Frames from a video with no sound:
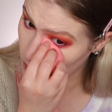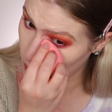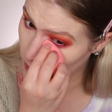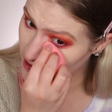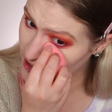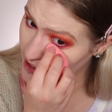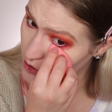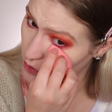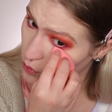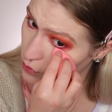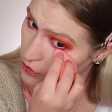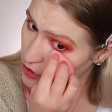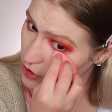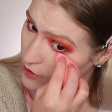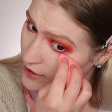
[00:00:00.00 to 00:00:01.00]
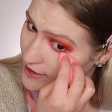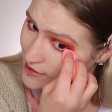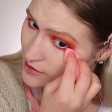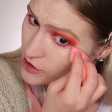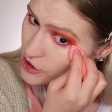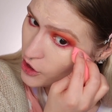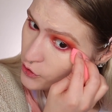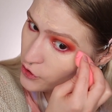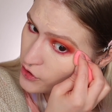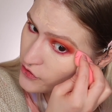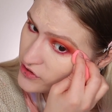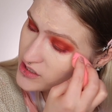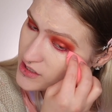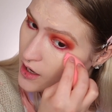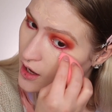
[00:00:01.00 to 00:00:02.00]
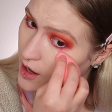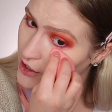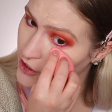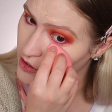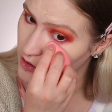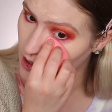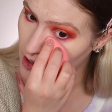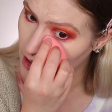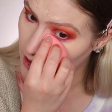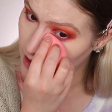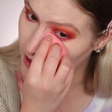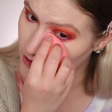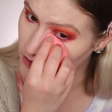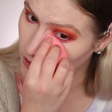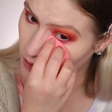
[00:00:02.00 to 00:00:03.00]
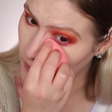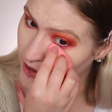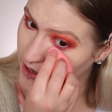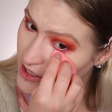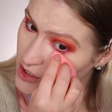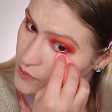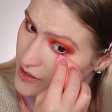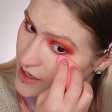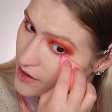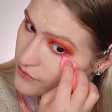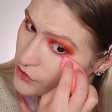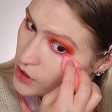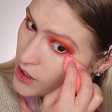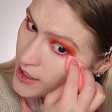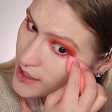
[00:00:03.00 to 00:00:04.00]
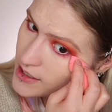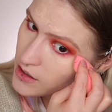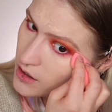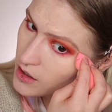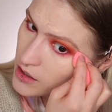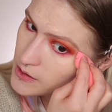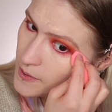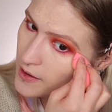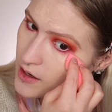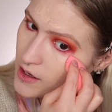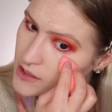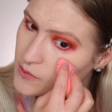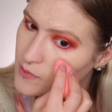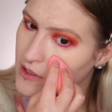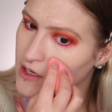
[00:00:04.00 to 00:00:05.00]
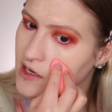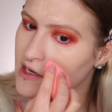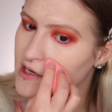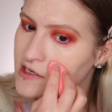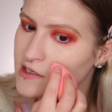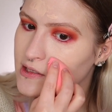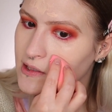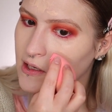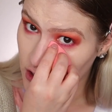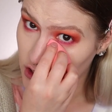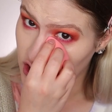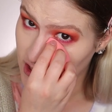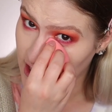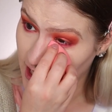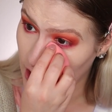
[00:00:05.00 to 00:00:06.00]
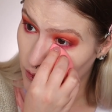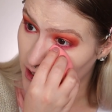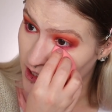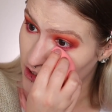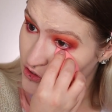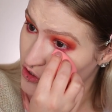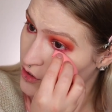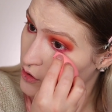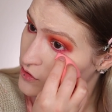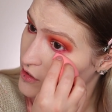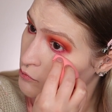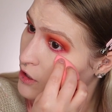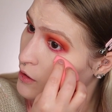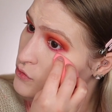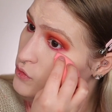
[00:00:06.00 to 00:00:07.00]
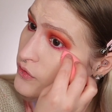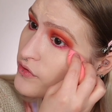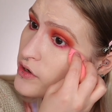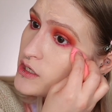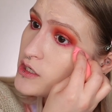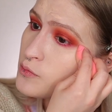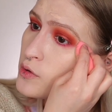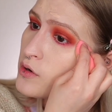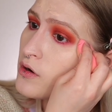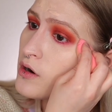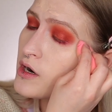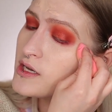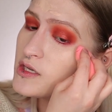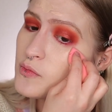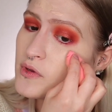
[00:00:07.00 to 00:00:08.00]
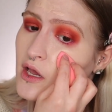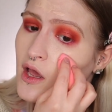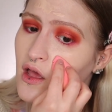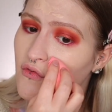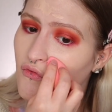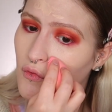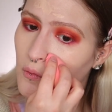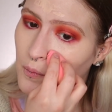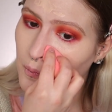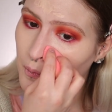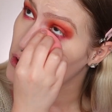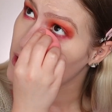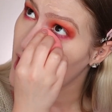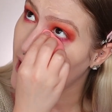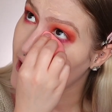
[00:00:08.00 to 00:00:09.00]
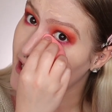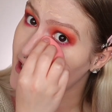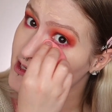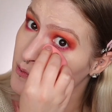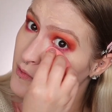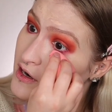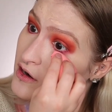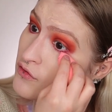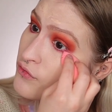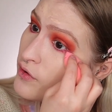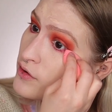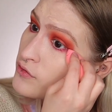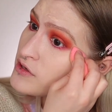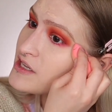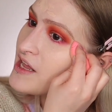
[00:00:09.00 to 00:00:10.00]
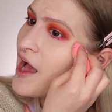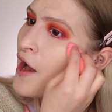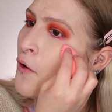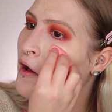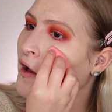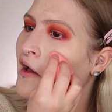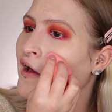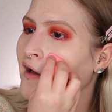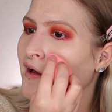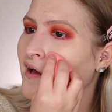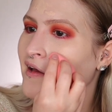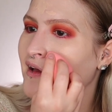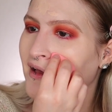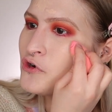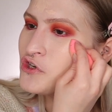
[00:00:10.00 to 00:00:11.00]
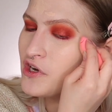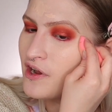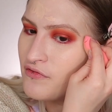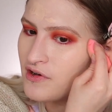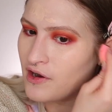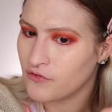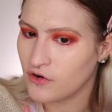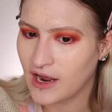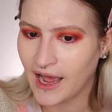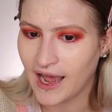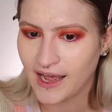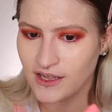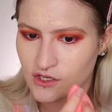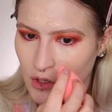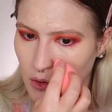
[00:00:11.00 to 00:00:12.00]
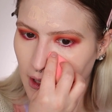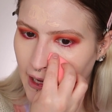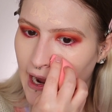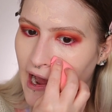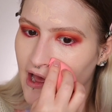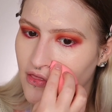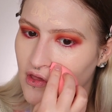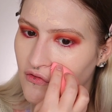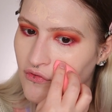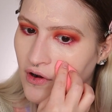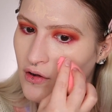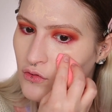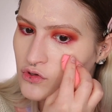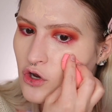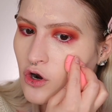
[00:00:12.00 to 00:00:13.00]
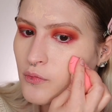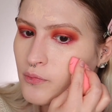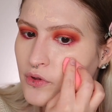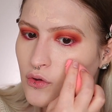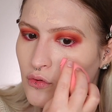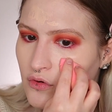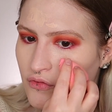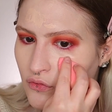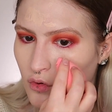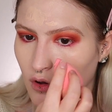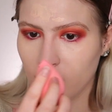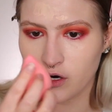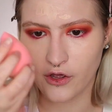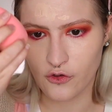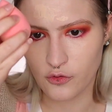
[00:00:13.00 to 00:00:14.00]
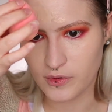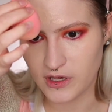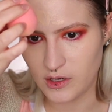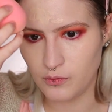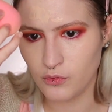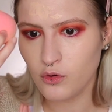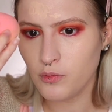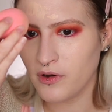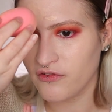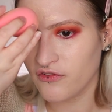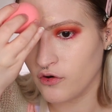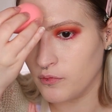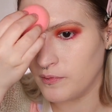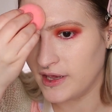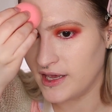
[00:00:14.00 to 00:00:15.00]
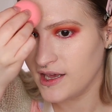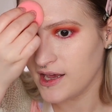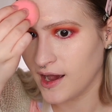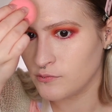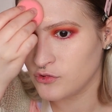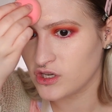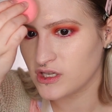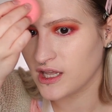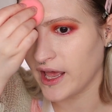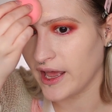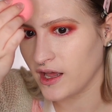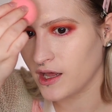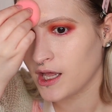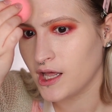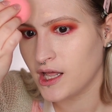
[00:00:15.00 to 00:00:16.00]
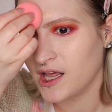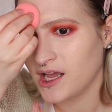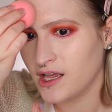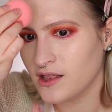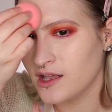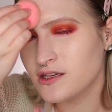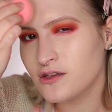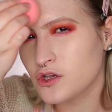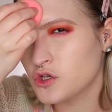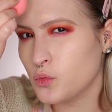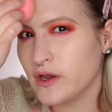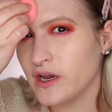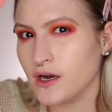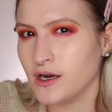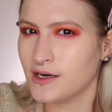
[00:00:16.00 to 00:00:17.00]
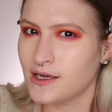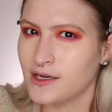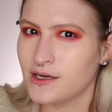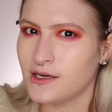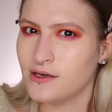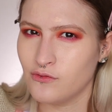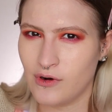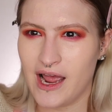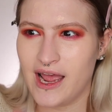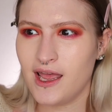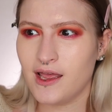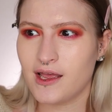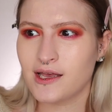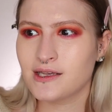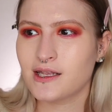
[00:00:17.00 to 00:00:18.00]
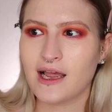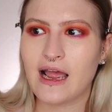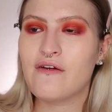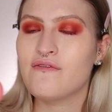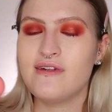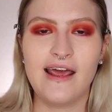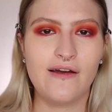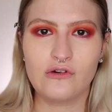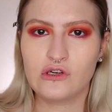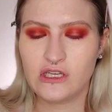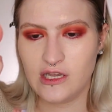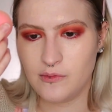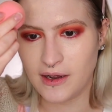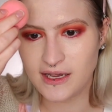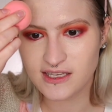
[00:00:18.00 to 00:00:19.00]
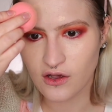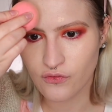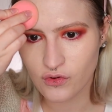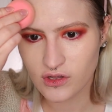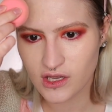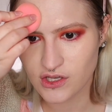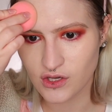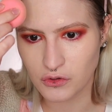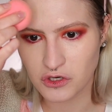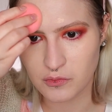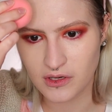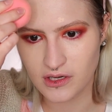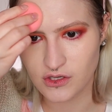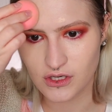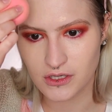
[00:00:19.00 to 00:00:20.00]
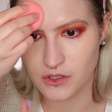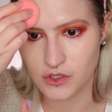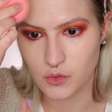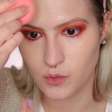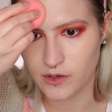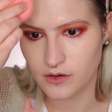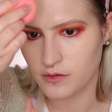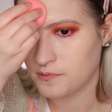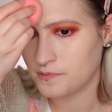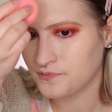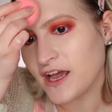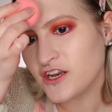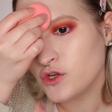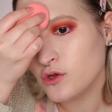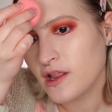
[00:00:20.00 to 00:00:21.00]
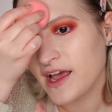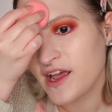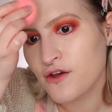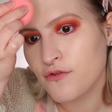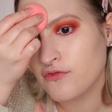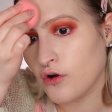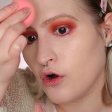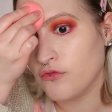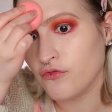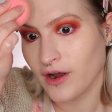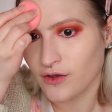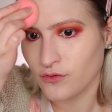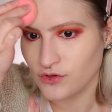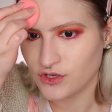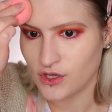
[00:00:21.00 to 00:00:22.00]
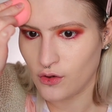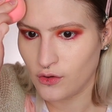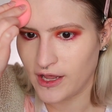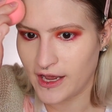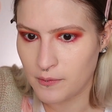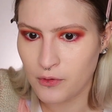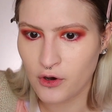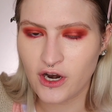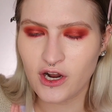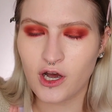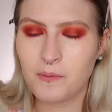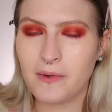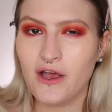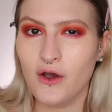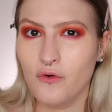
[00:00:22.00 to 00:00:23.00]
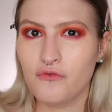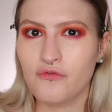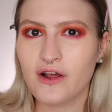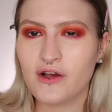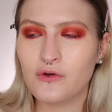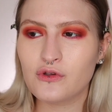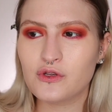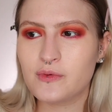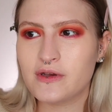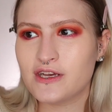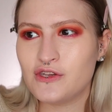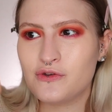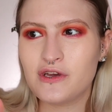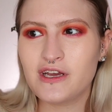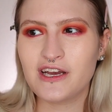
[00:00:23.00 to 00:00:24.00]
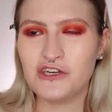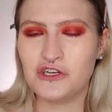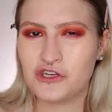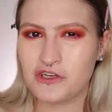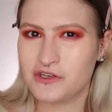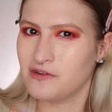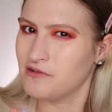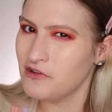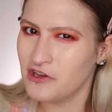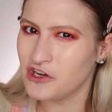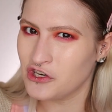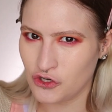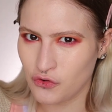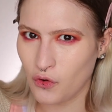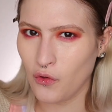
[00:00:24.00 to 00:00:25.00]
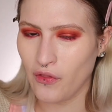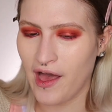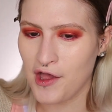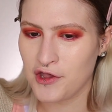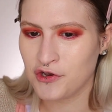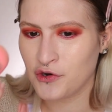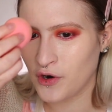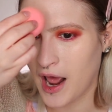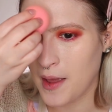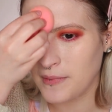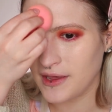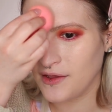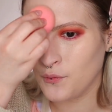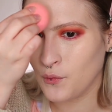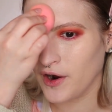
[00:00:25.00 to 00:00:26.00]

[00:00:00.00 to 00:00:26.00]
When you get older and, you know, you're in the sun and you're not wearing SPF, you're going to get dark spots because it's just how it is. You know, sometimes we forget to put on our SPF. So yeah, I guess I'm getting freckles now, which I've never had. So like, I think freckles are beautiful on other people, but for me, I'm just like, this looks weird, right? Because like, I've never seen myself with it. So to me, it just looks weird. I do like faux freckles though, like putting on my own freckles because you can control that, you know what I mean?